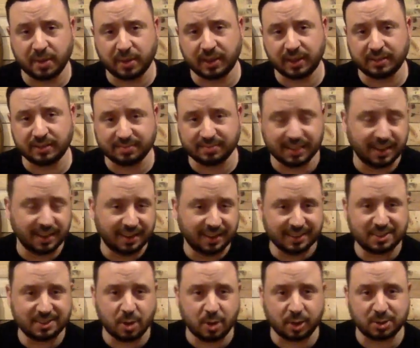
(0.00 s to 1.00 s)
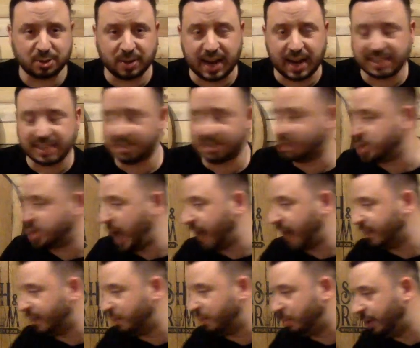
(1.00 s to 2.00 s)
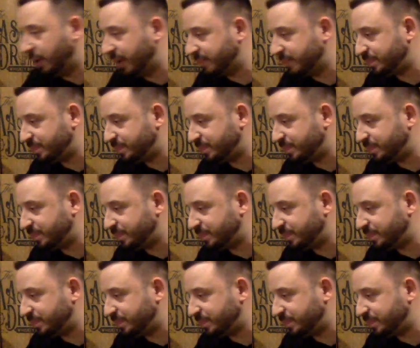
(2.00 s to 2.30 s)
I want to talk to you guys in the chat a little bit.